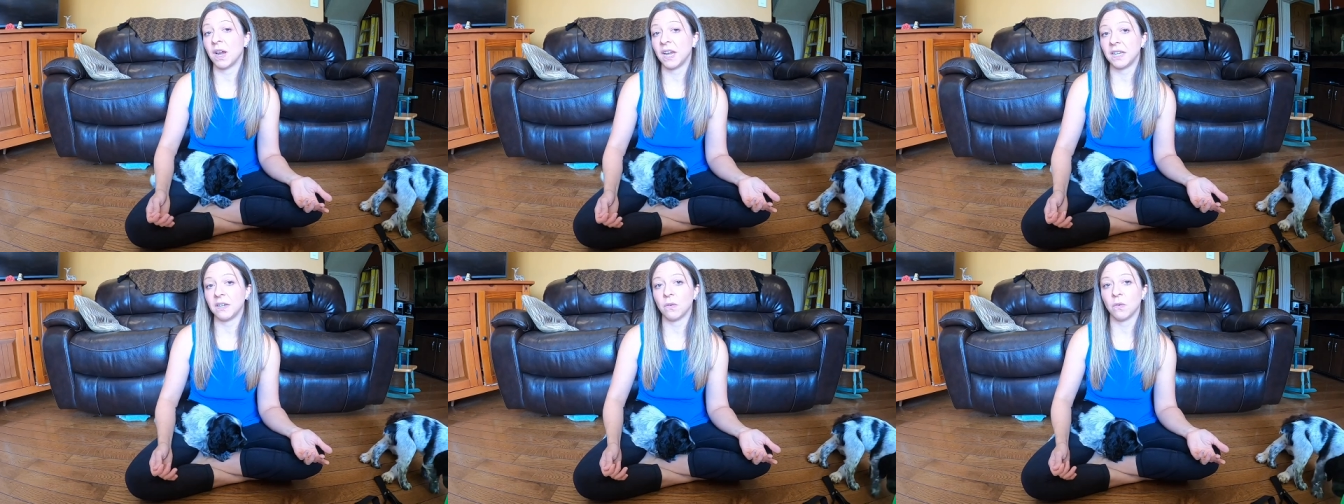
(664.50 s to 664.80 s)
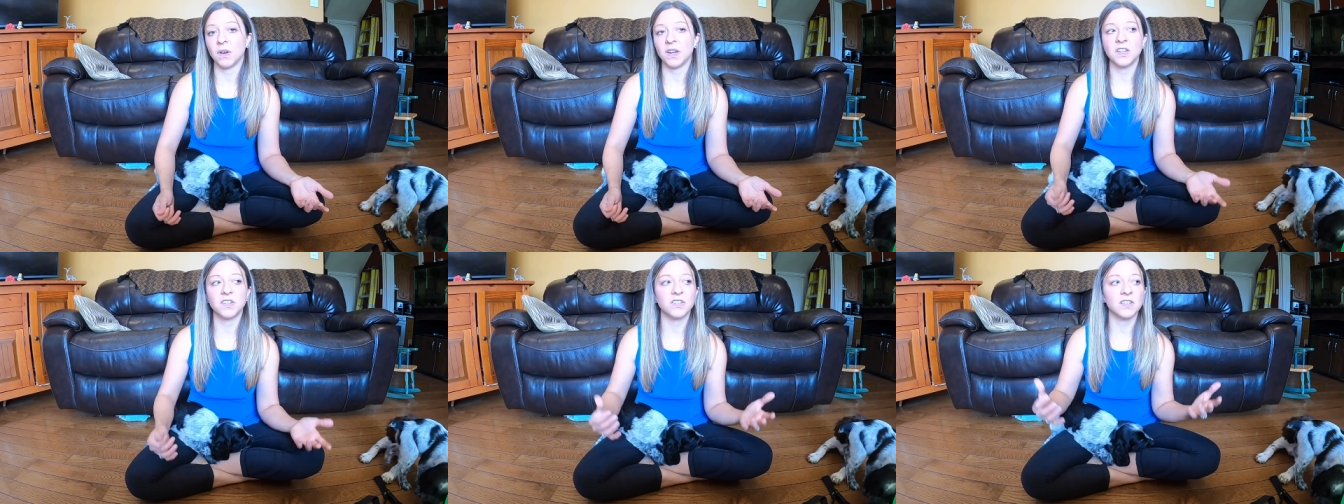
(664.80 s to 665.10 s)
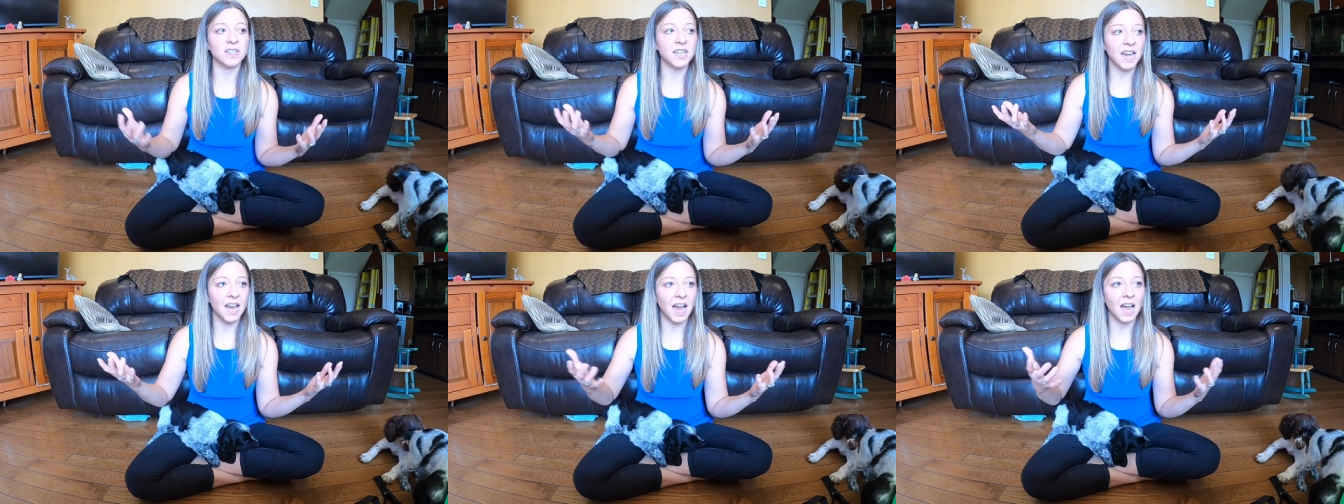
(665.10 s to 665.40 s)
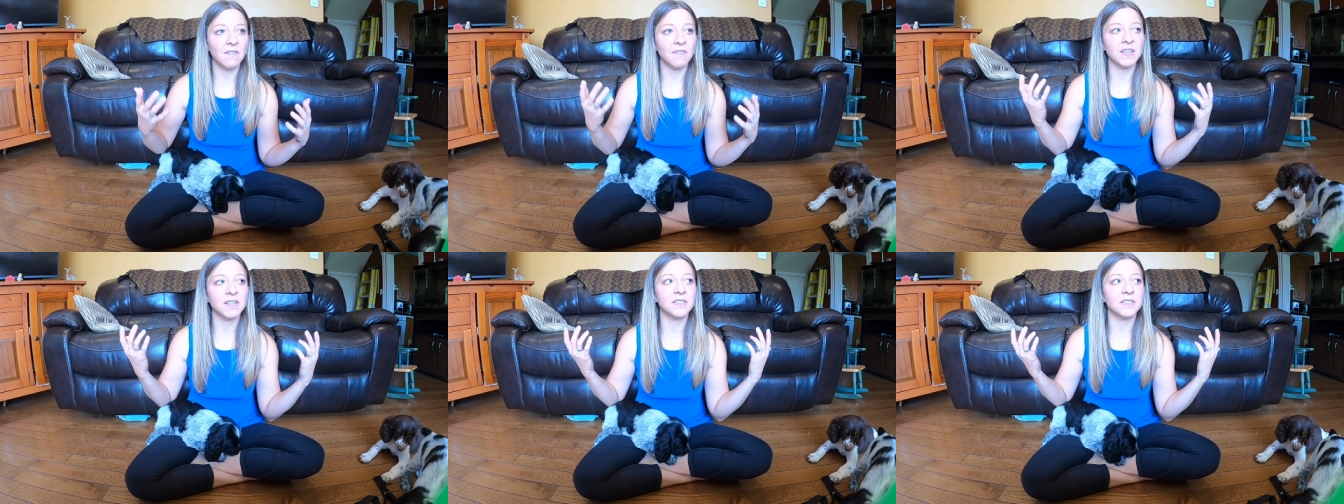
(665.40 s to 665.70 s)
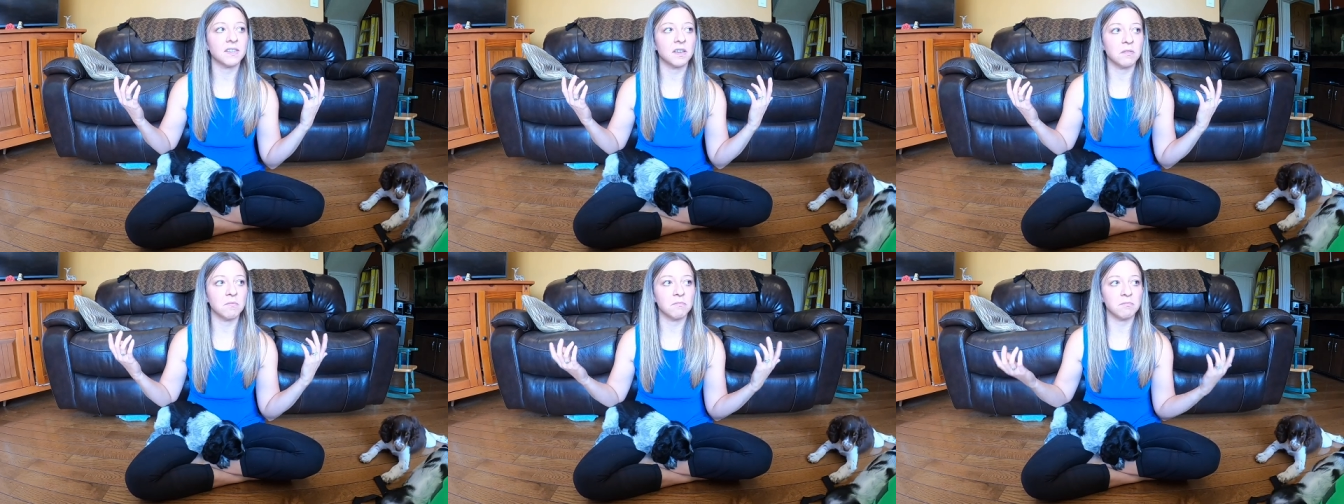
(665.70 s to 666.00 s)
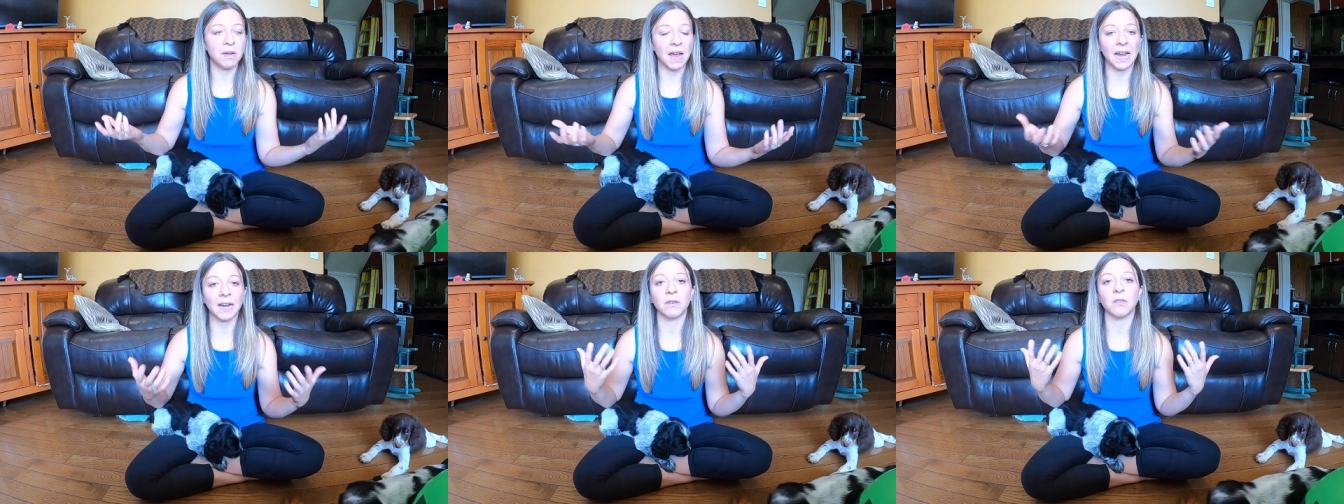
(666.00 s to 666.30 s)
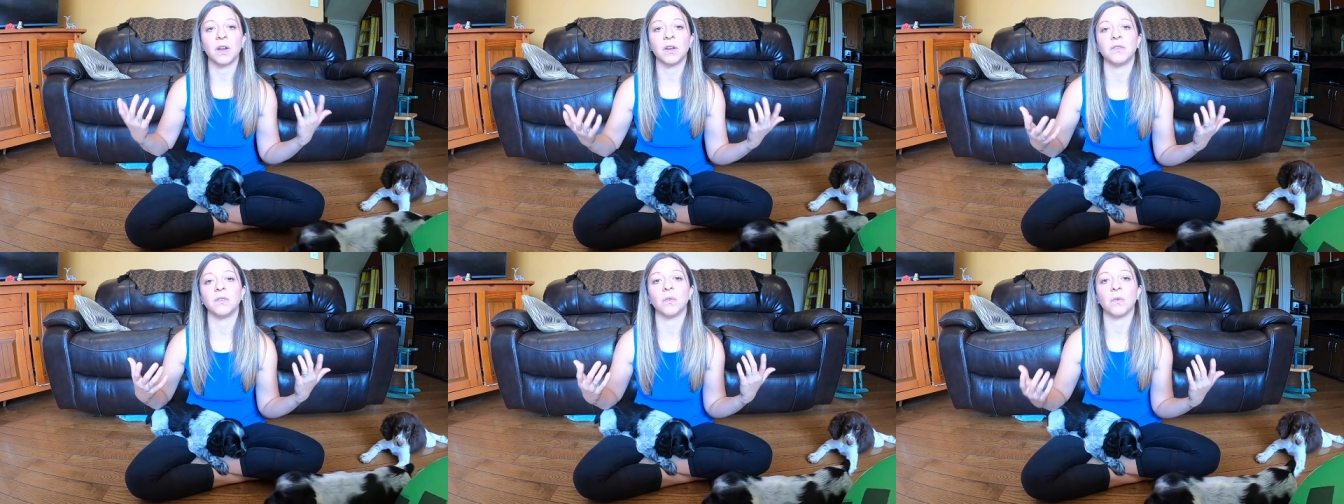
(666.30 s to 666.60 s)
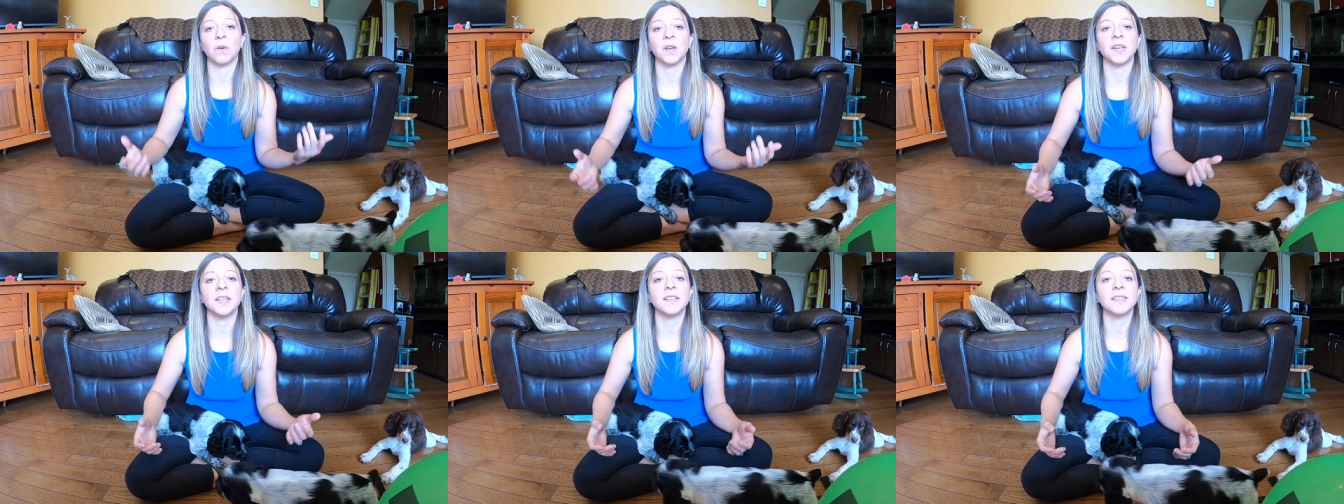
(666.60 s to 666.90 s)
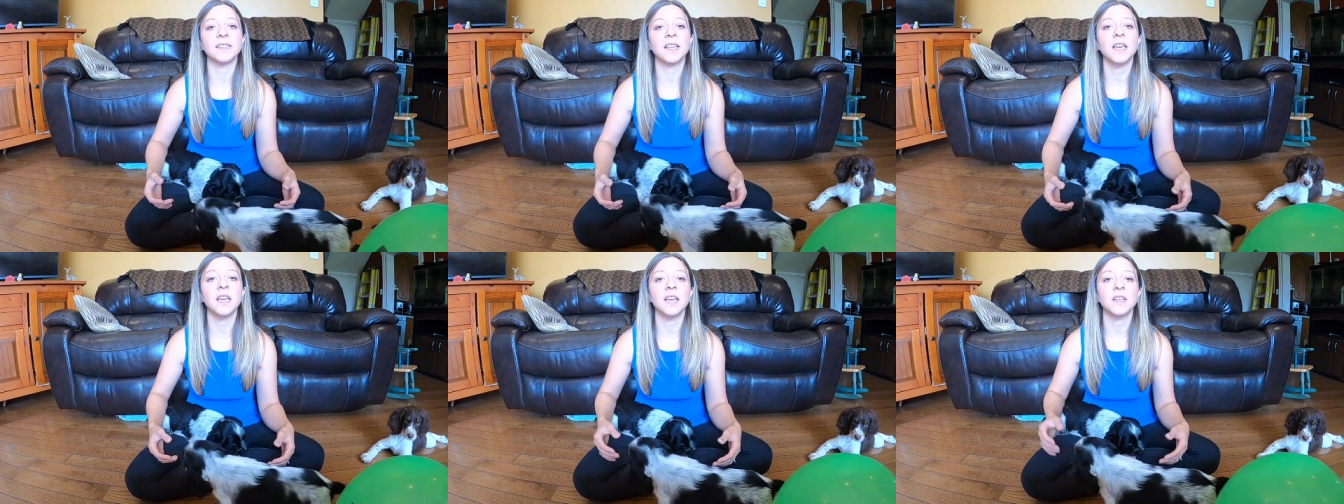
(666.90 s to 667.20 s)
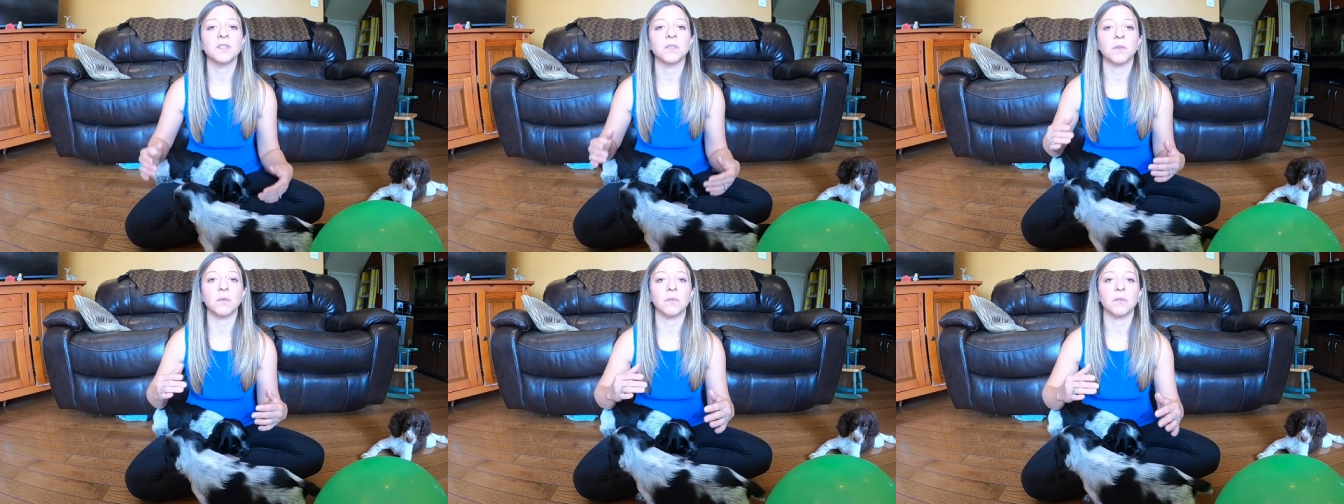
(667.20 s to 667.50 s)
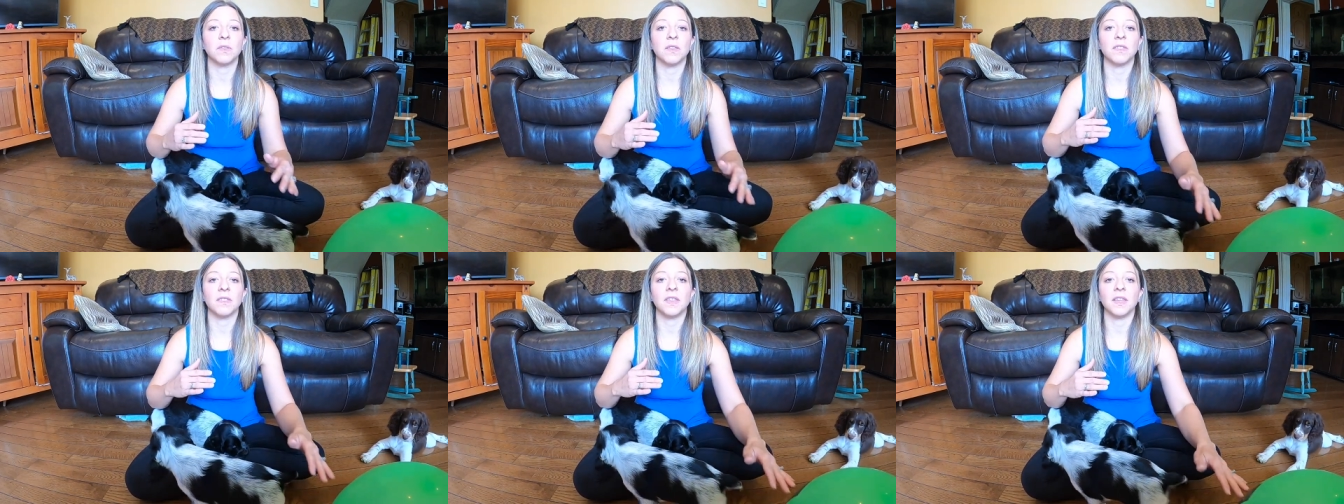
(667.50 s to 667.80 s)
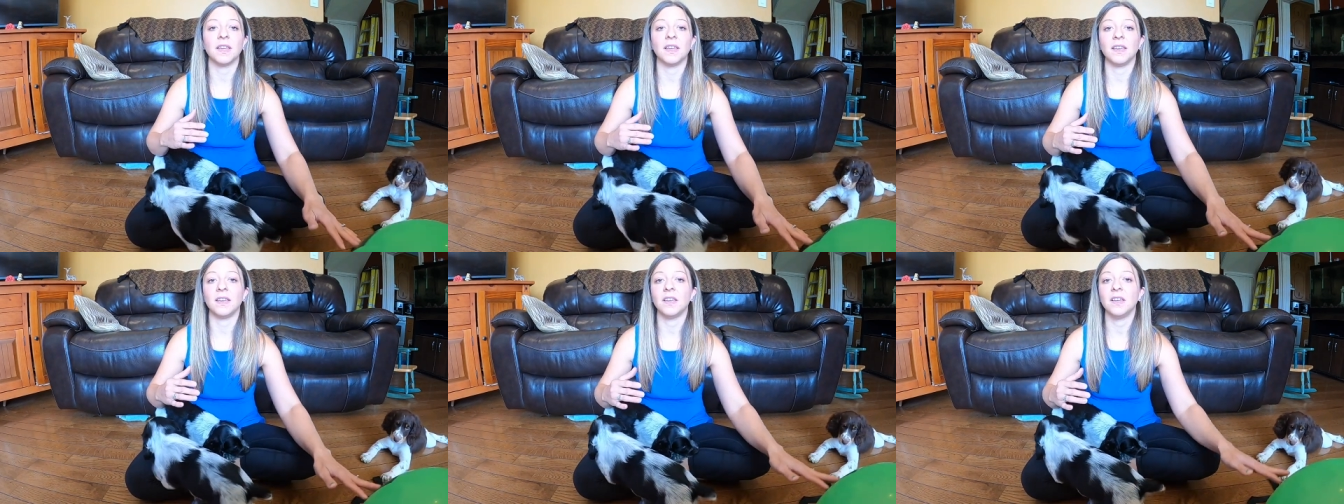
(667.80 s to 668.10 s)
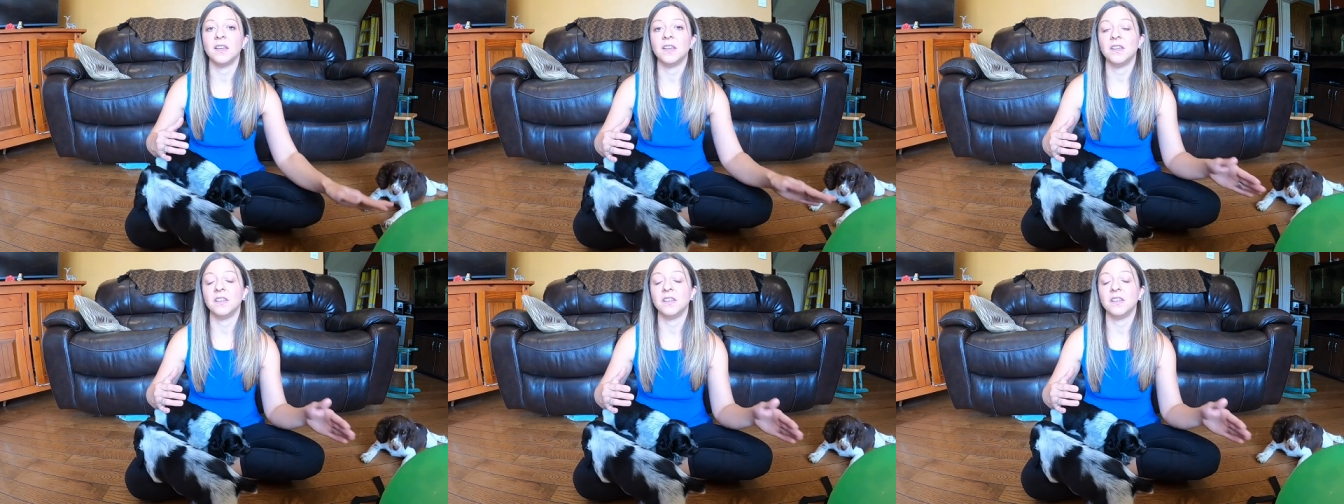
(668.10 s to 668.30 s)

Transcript: white noise, just having some background noise so that they